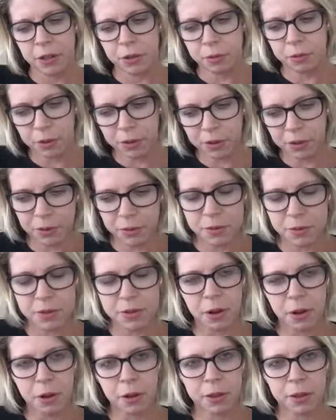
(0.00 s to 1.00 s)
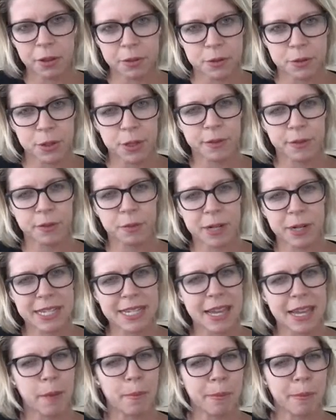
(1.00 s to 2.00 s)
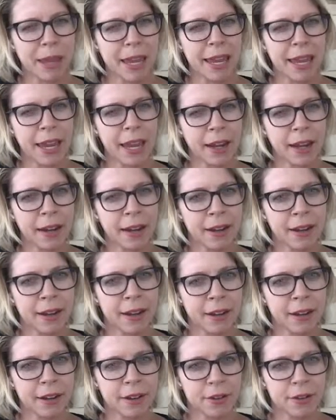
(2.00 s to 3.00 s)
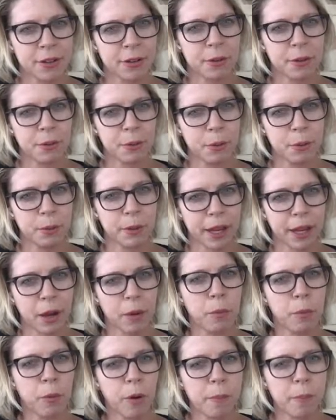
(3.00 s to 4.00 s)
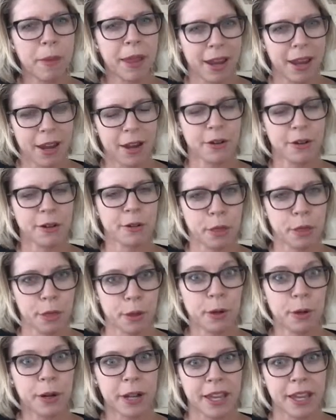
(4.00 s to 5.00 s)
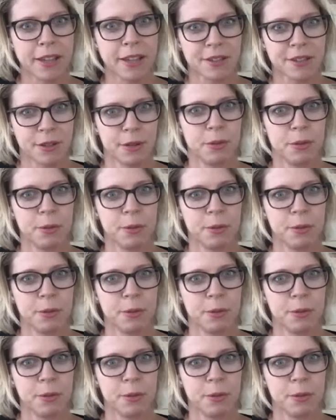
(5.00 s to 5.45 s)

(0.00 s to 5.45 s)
lose all those nerves? What does that mean to like a woman in her 30s